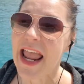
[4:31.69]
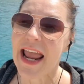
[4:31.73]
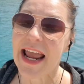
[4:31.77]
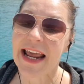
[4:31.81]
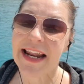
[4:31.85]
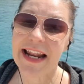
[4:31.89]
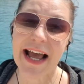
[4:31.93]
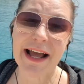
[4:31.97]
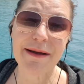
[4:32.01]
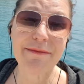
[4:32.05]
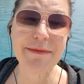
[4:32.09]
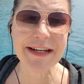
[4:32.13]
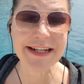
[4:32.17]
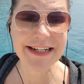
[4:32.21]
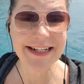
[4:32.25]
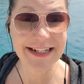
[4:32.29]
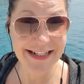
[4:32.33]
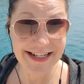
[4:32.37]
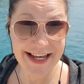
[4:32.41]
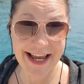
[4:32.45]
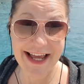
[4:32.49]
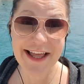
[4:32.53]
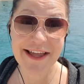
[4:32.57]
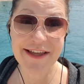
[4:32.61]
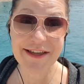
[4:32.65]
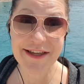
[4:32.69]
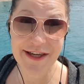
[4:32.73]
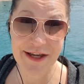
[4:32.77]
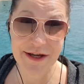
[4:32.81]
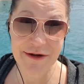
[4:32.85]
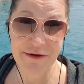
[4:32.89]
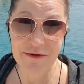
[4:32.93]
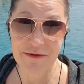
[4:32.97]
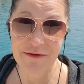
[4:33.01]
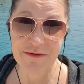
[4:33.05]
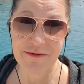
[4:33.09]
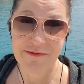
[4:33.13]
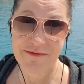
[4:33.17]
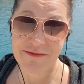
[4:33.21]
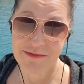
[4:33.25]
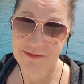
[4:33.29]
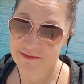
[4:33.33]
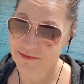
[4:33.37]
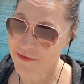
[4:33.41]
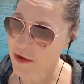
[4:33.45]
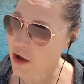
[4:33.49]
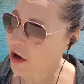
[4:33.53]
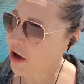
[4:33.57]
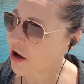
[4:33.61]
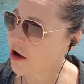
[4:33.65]
And I'm going to tell you
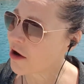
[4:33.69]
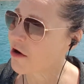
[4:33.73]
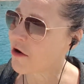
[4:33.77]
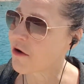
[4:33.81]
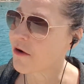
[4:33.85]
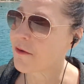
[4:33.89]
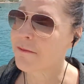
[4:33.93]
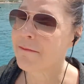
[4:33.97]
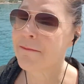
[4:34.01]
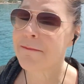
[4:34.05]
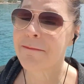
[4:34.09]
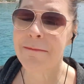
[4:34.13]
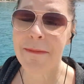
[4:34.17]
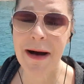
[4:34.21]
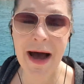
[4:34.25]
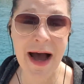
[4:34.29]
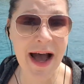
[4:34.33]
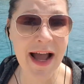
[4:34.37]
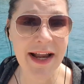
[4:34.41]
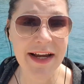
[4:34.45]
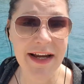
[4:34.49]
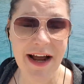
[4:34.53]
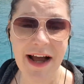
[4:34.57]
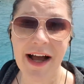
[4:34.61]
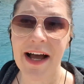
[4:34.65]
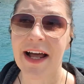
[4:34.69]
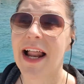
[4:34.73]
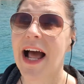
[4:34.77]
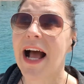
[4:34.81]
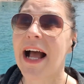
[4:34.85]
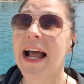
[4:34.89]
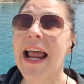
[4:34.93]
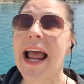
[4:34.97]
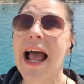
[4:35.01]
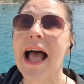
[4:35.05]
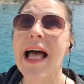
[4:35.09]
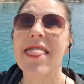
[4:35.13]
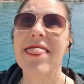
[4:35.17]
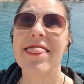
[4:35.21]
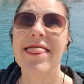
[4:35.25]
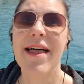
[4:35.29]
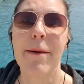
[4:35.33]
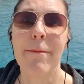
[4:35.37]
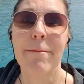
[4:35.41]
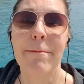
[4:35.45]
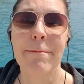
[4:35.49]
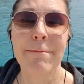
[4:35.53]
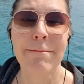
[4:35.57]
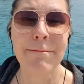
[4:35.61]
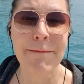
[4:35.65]
oh my God, I had the
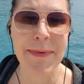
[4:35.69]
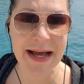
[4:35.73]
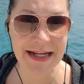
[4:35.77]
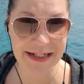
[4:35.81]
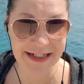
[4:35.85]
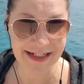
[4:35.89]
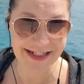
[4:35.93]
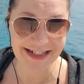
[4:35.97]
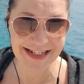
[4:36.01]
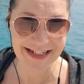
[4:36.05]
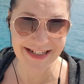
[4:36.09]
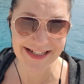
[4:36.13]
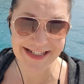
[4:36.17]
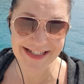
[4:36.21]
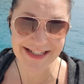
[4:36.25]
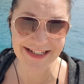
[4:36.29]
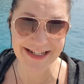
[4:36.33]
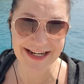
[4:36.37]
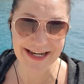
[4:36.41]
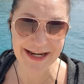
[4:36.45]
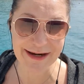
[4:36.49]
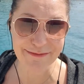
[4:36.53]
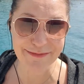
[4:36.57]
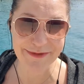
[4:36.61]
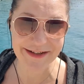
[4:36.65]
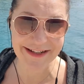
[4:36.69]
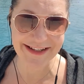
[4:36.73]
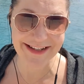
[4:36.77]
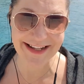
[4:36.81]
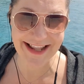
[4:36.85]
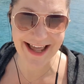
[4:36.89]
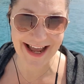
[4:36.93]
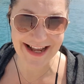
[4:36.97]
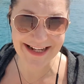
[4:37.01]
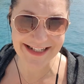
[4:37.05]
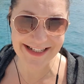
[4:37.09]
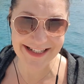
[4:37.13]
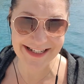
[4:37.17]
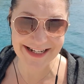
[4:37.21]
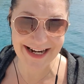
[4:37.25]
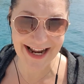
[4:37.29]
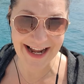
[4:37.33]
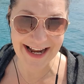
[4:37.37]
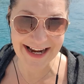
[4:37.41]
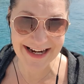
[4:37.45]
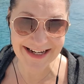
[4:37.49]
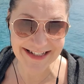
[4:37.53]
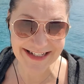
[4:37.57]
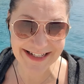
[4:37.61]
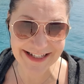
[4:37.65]
best sleep last
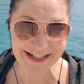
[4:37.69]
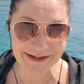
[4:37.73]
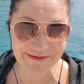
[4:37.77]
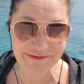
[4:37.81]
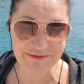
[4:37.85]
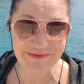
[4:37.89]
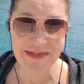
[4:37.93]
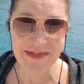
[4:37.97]
night.